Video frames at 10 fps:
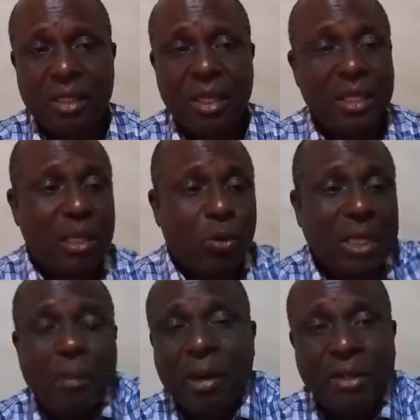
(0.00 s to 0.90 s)
I say, what
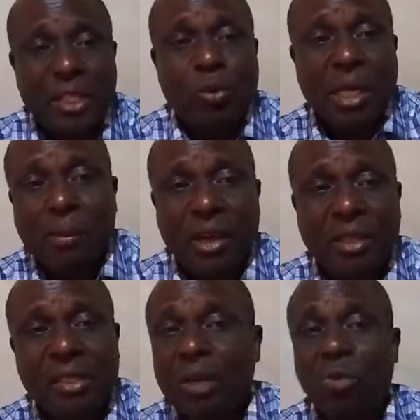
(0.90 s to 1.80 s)
about this? What about
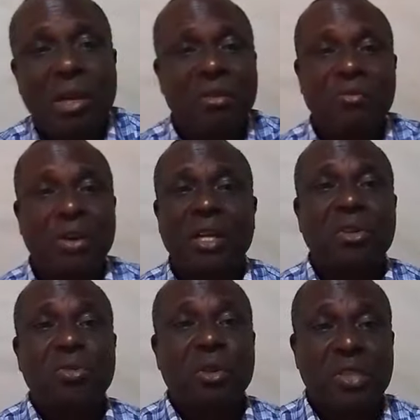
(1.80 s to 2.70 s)
this? They say, well, forget
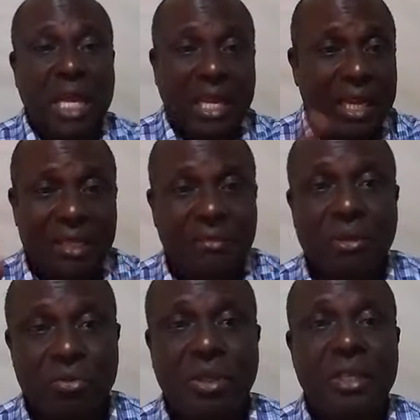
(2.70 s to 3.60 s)
those ones. I can't
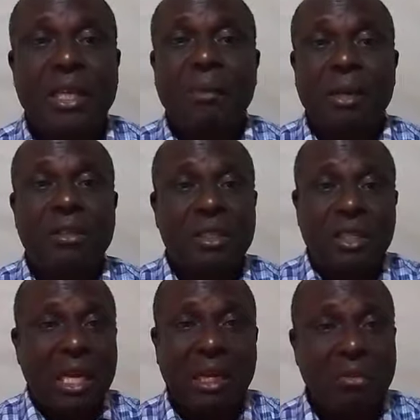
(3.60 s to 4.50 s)
even do anything about it.
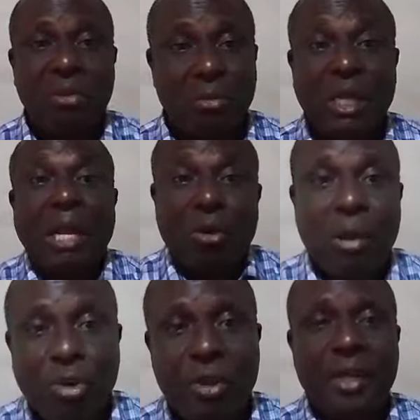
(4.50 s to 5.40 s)
I don't know, but I know
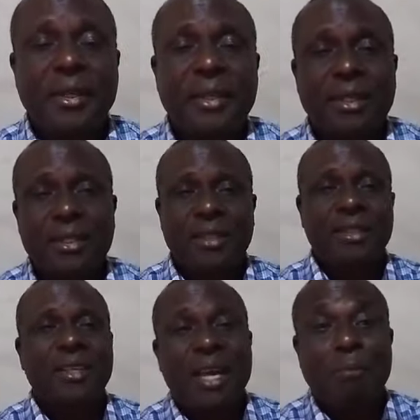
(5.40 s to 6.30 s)
I'm okay.
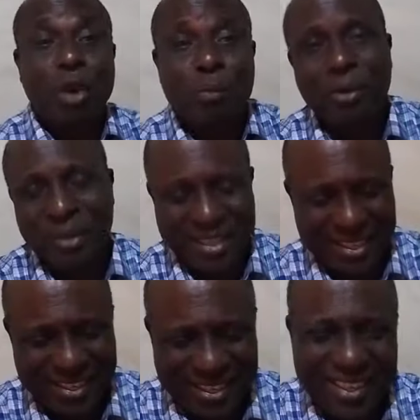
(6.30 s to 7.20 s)
I'm not polluted.